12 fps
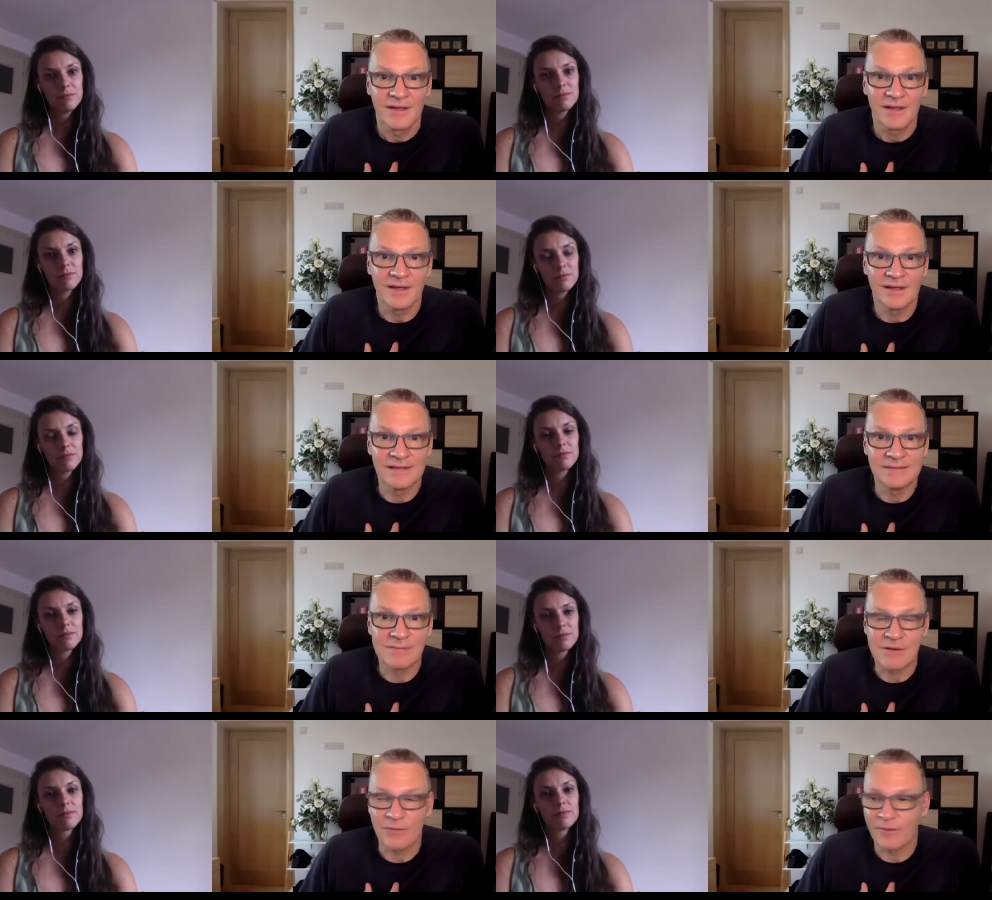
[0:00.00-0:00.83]

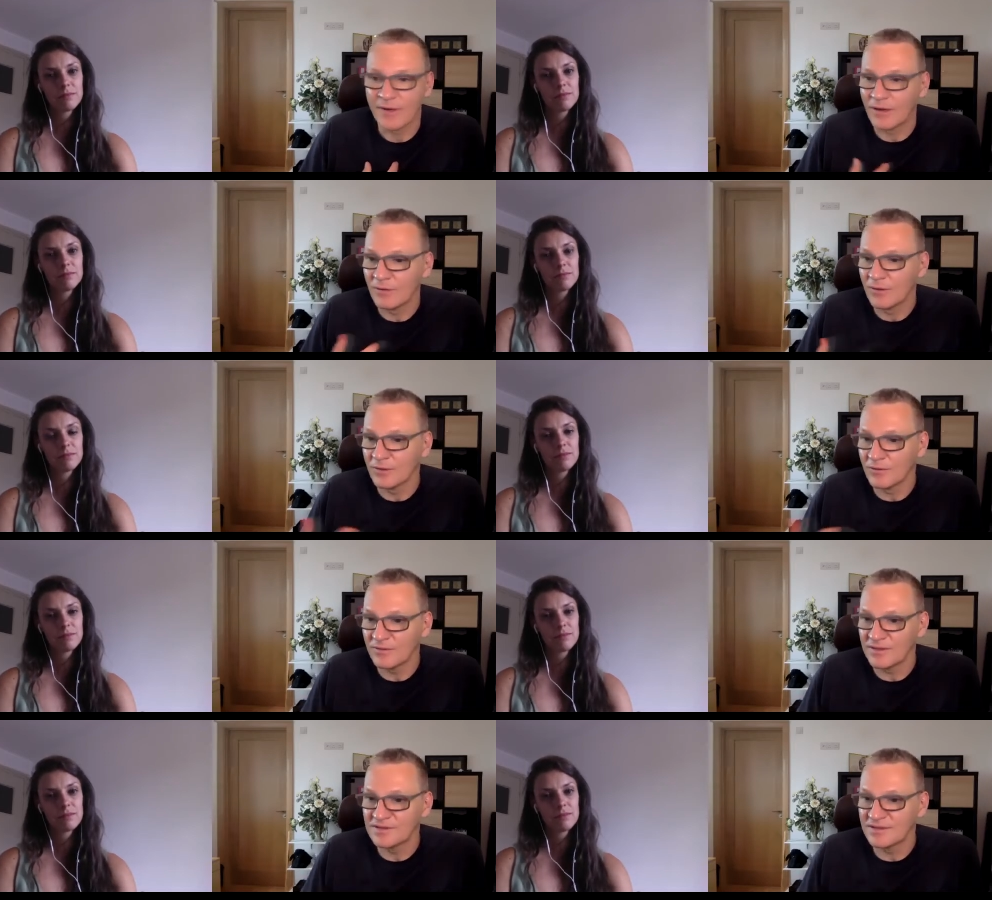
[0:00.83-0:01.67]
Speaker 1: Uh, but when I learned
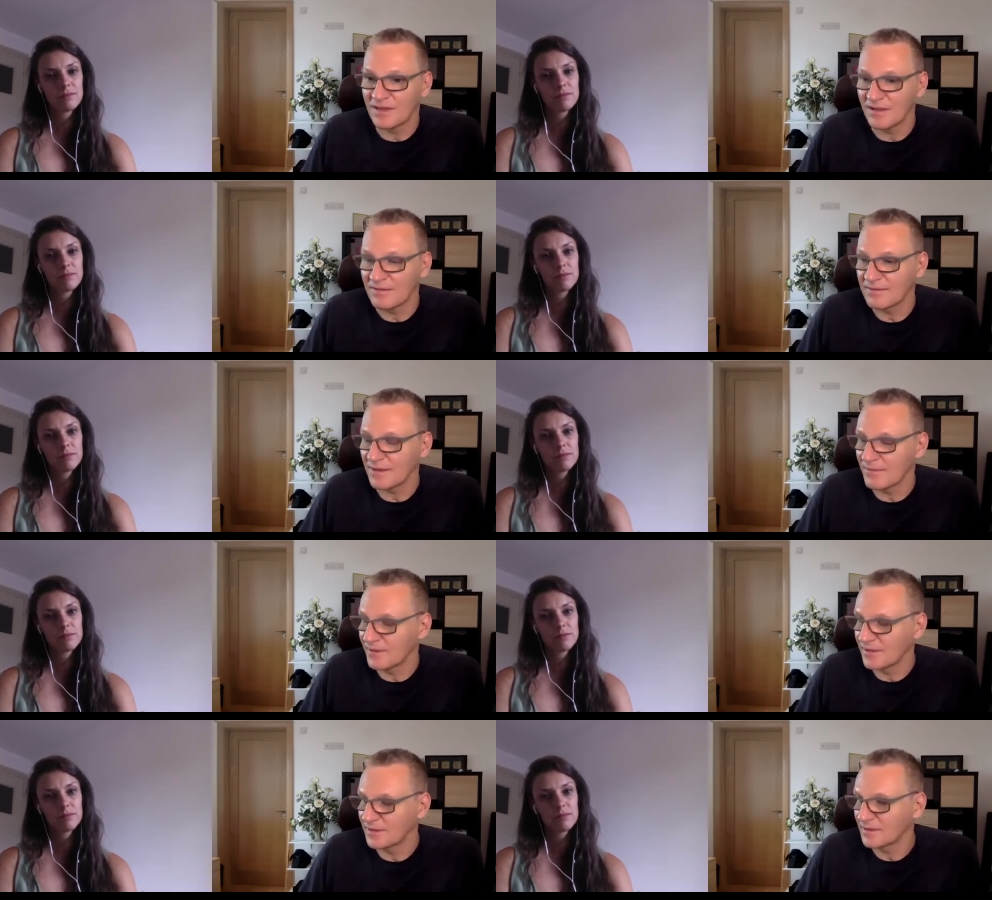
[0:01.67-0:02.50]
of his death,
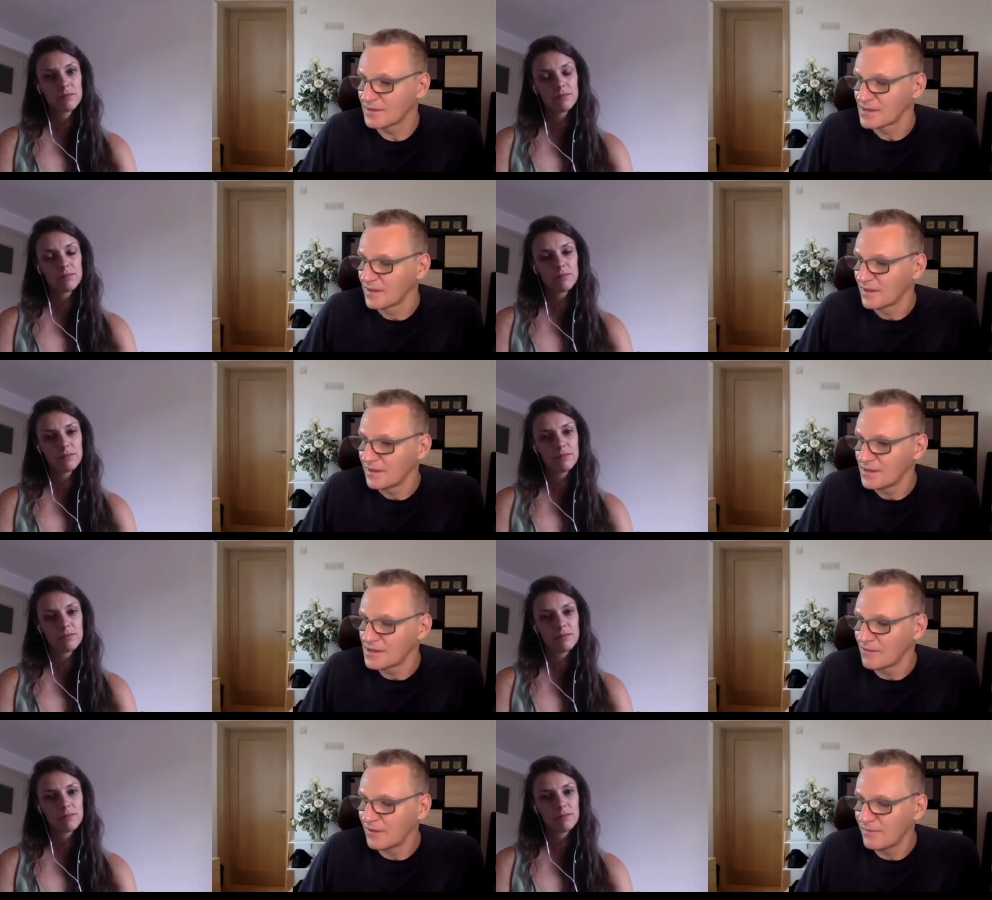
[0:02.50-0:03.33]
I'm like,
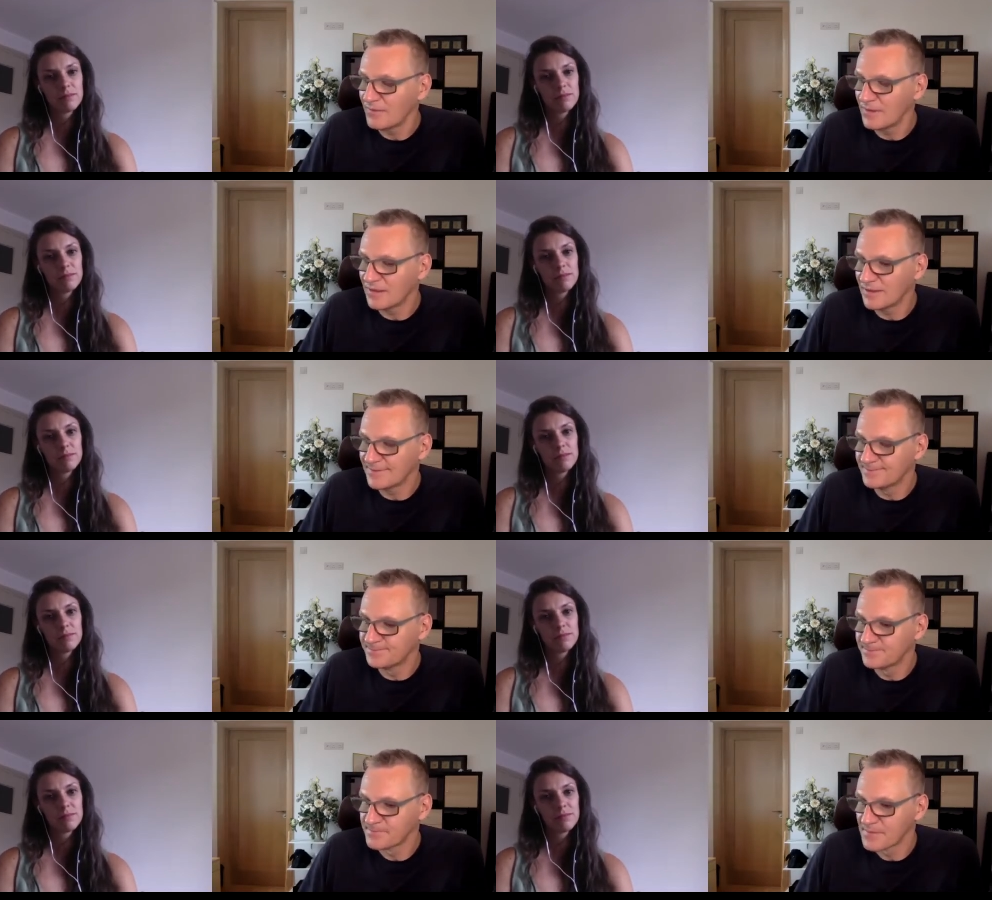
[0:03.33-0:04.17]
you know what?
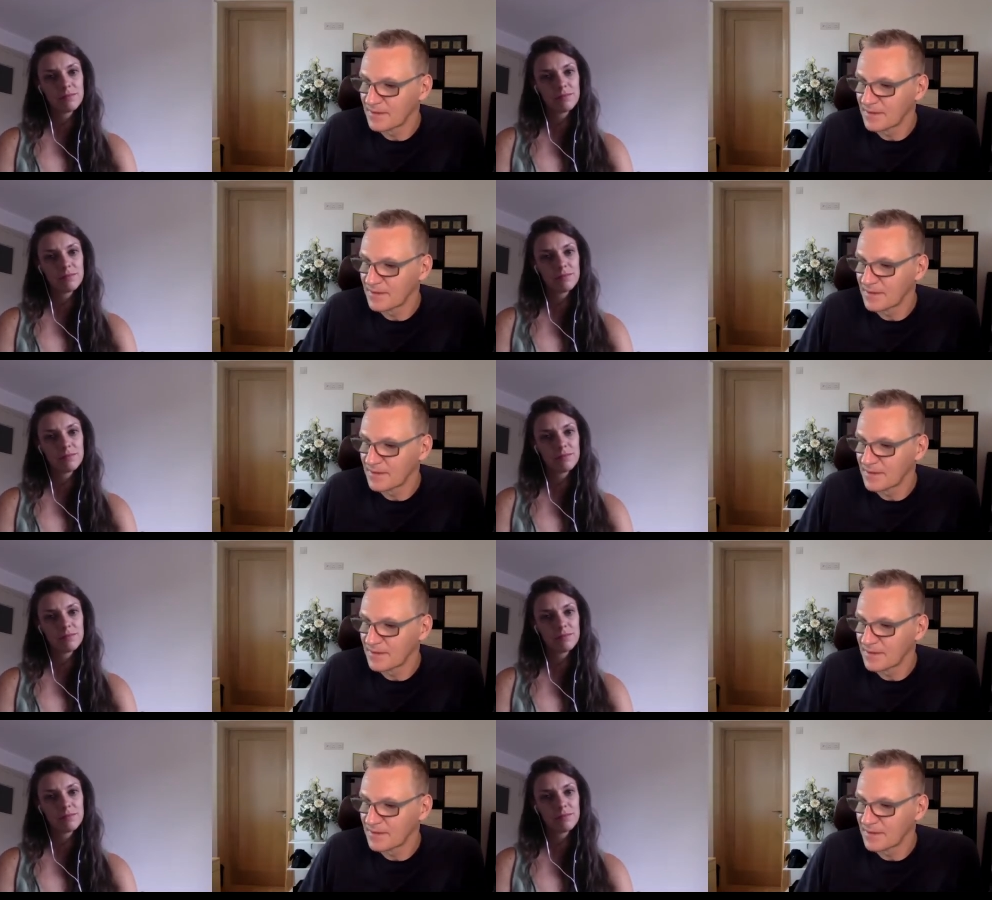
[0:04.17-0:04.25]
Um,